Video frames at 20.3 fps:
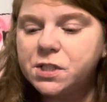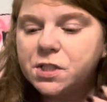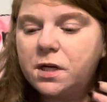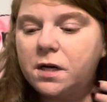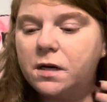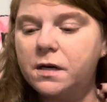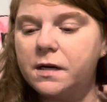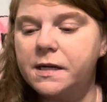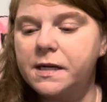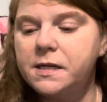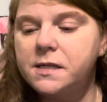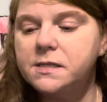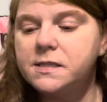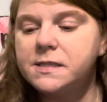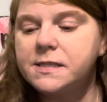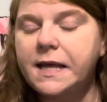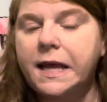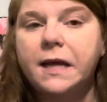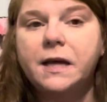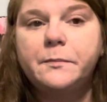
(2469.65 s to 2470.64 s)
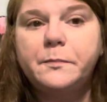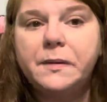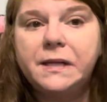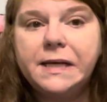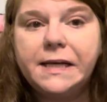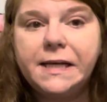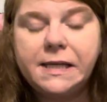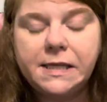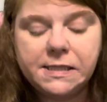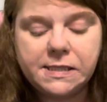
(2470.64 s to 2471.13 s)
Garden
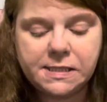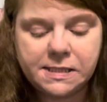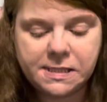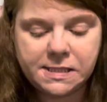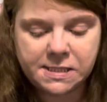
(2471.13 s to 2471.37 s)
Samplings.